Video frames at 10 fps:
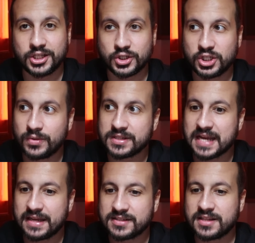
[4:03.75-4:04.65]
So she was
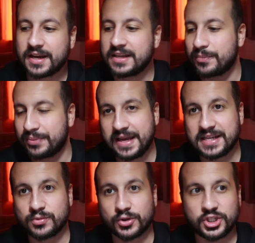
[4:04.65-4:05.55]
kind of stuck in a
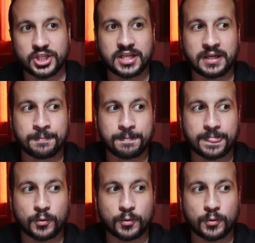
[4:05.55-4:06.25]
place where she,